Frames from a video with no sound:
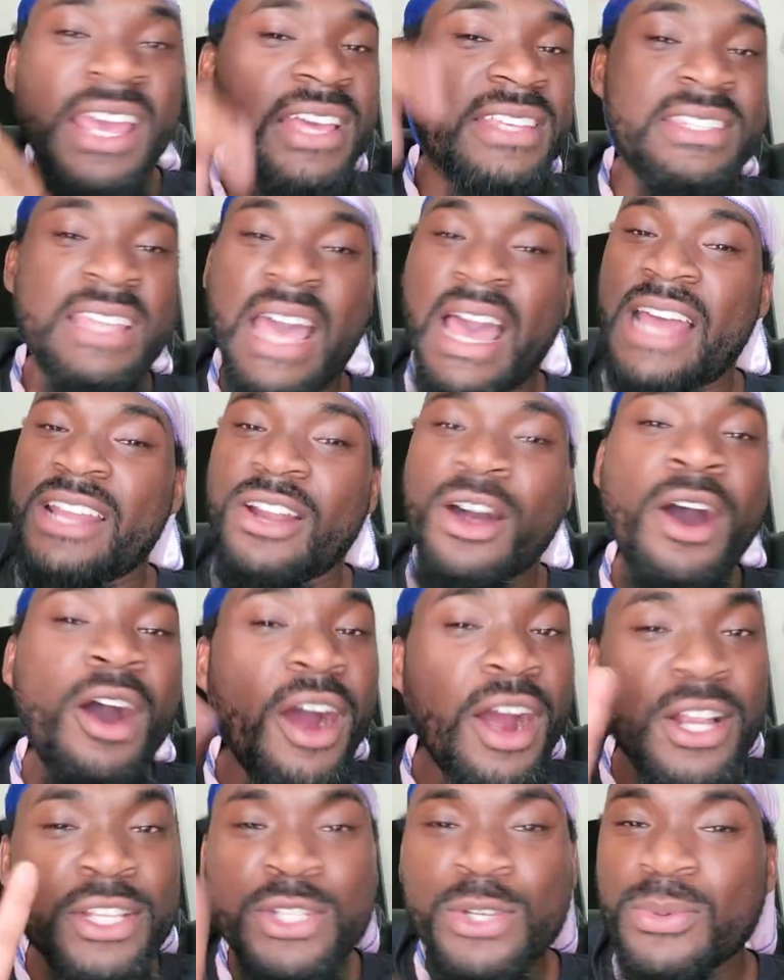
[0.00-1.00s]
it's kind of
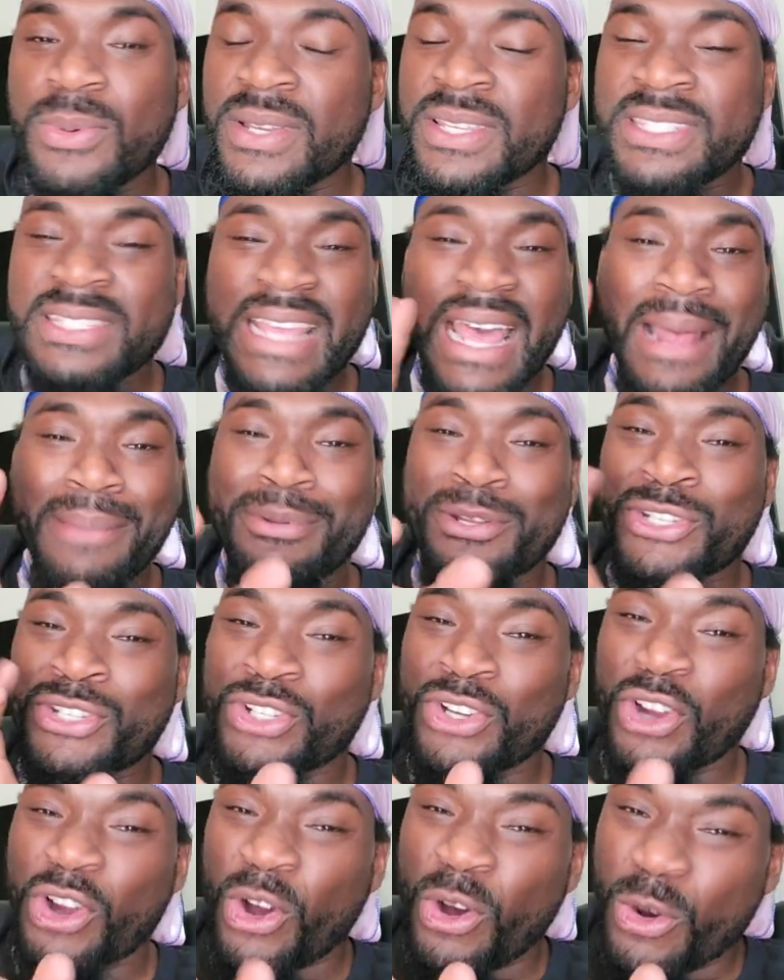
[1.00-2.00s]
hard to
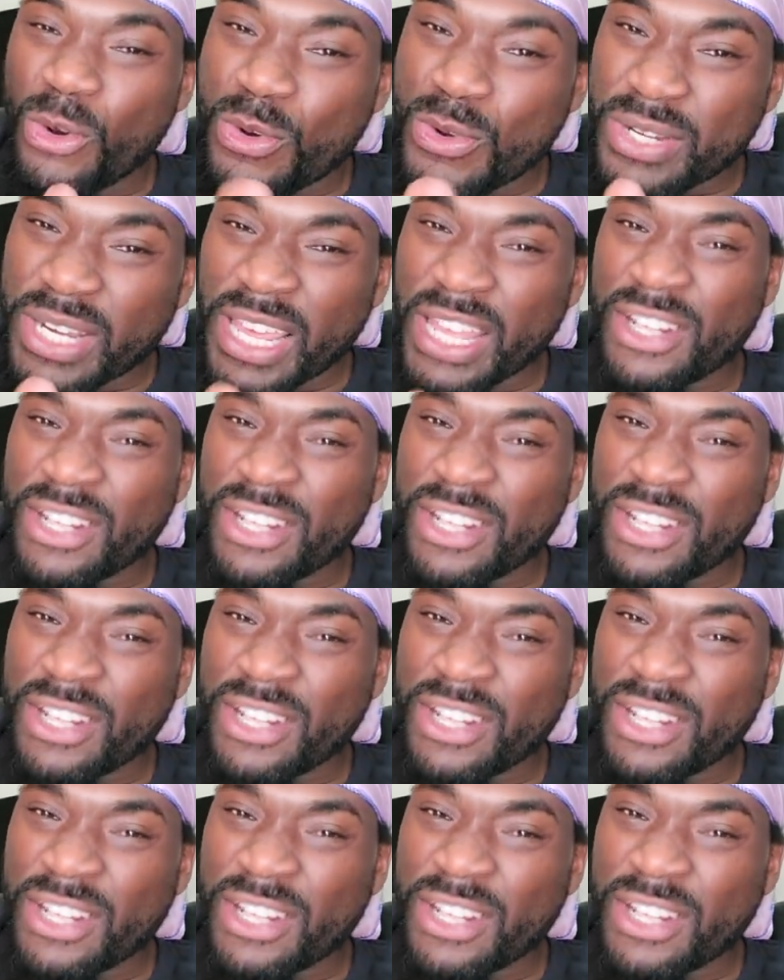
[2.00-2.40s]
establish your own